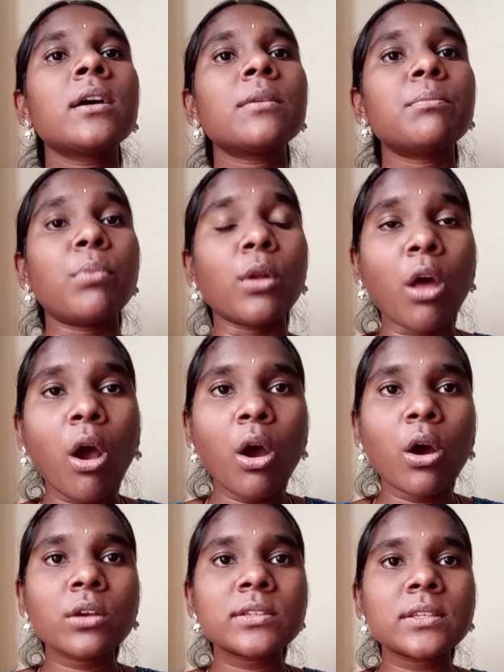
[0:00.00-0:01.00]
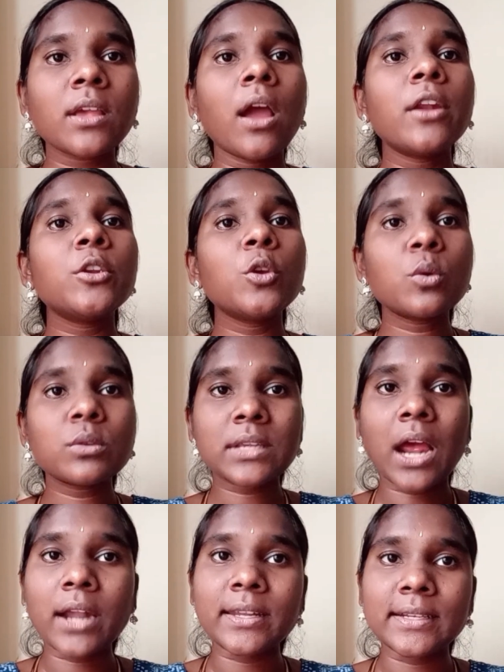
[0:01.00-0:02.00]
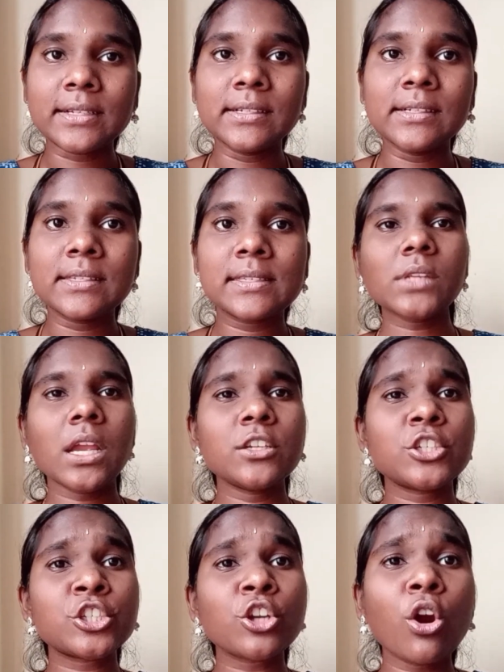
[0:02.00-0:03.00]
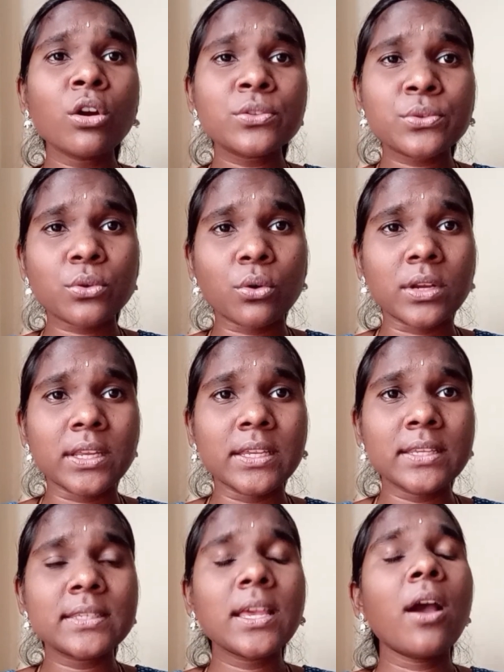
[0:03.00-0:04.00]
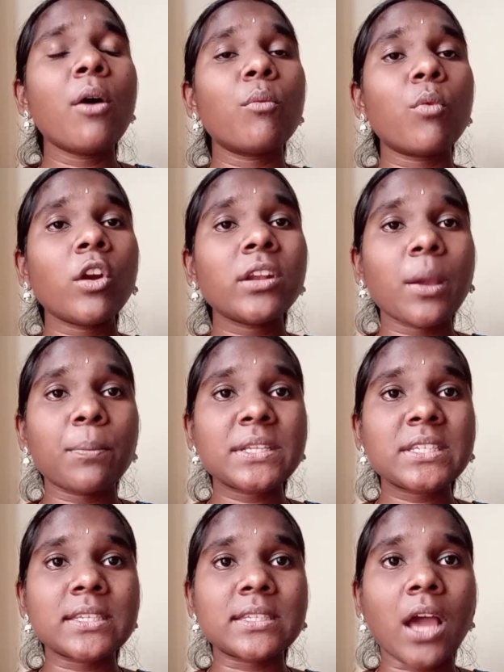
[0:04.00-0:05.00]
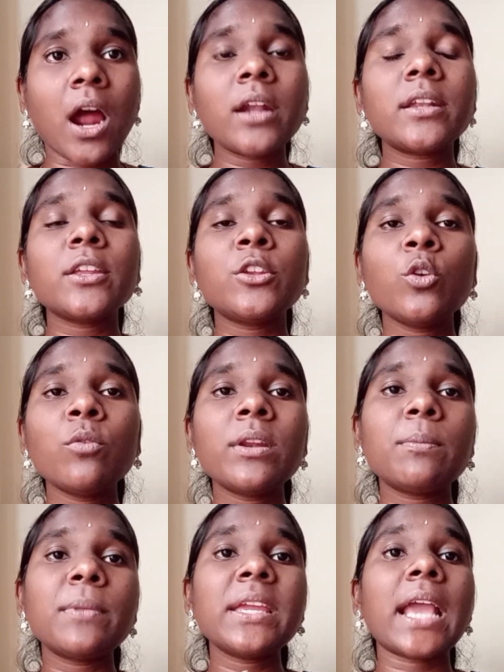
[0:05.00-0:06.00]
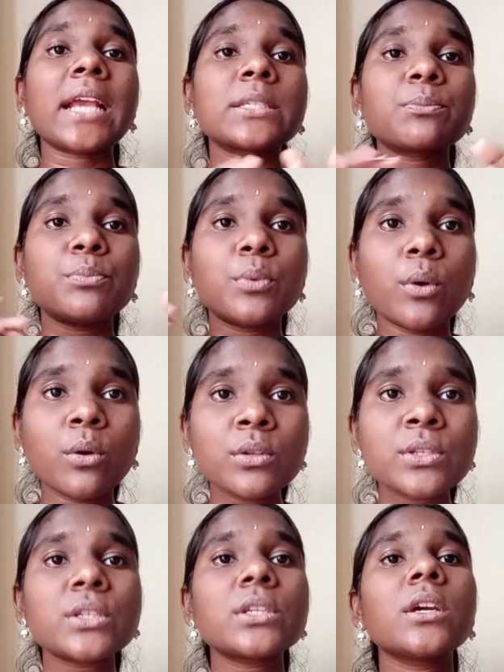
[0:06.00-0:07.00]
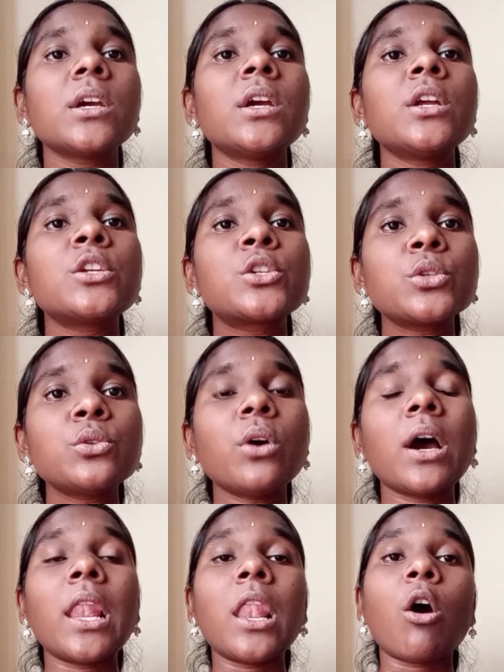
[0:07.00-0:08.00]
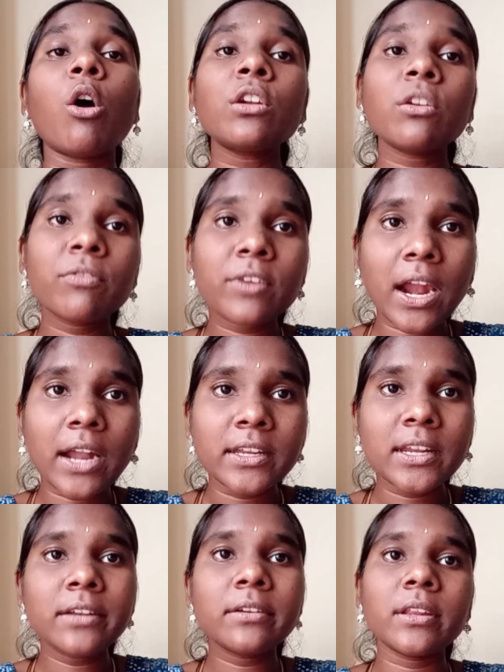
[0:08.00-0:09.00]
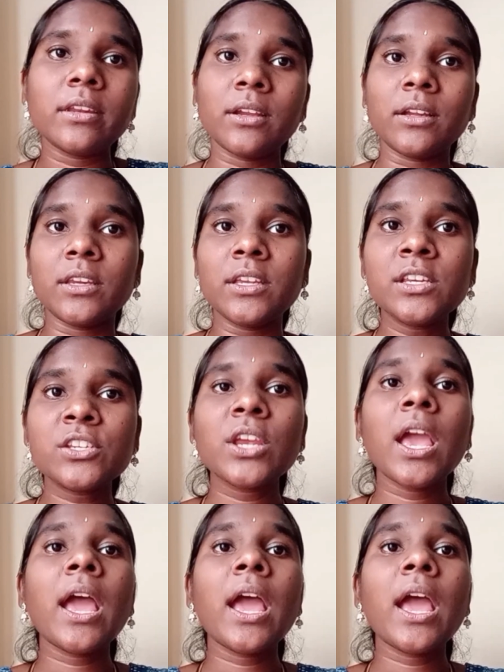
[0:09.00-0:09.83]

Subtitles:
blogs, news articles, short stories, what happens is that you will be exposed to a lot of content in English,